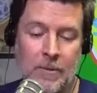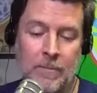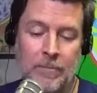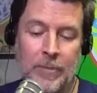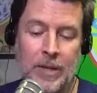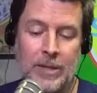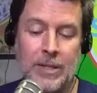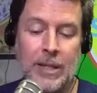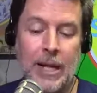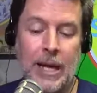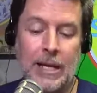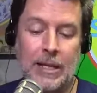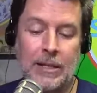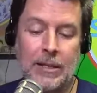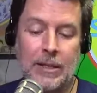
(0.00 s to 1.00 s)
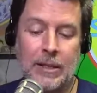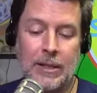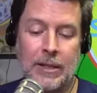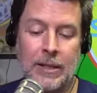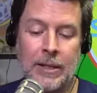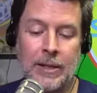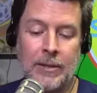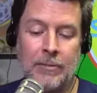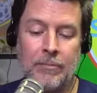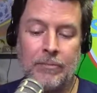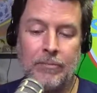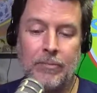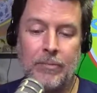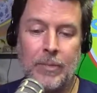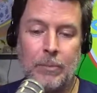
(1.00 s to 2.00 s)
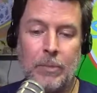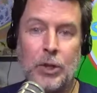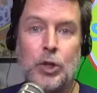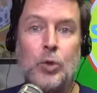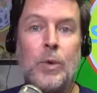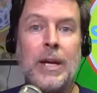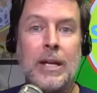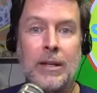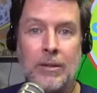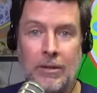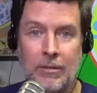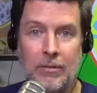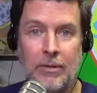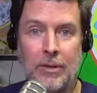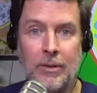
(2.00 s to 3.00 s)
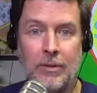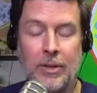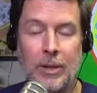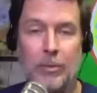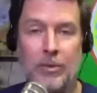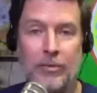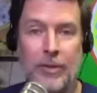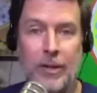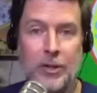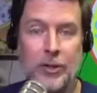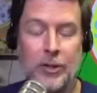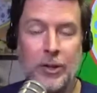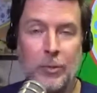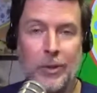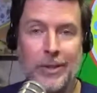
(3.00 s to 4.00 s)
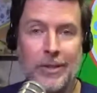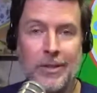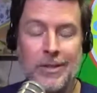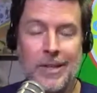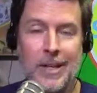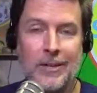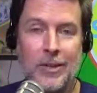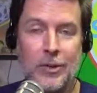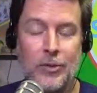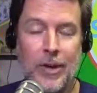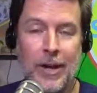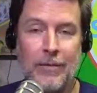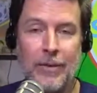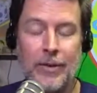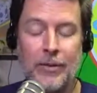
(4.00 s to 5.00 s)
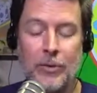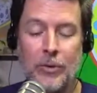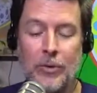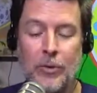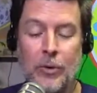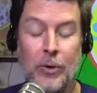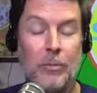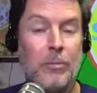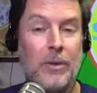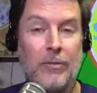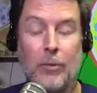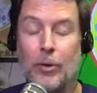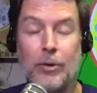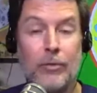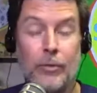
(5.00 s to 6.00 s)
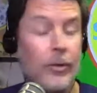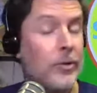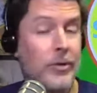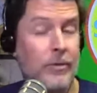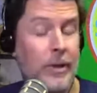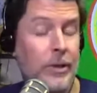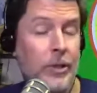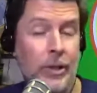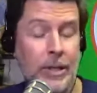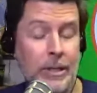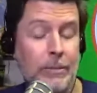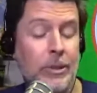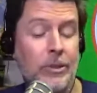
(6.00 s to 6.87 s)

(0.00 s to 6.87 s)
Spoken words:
It's like between the double feature you went to see at the drive-in or before the first feature, I suppose.